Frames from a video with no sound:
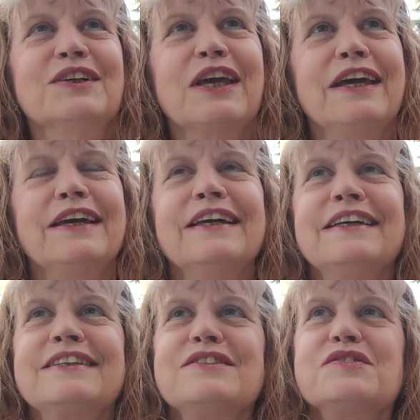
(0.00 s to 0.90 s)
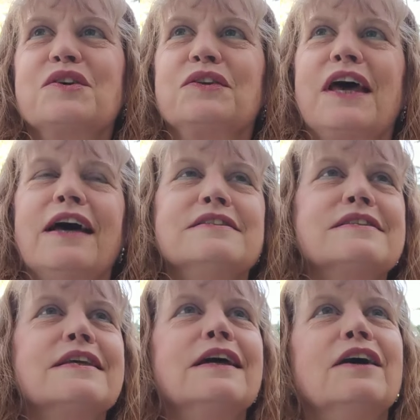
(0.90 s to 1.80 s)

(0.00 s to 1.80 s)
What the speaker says: Okay, so that's the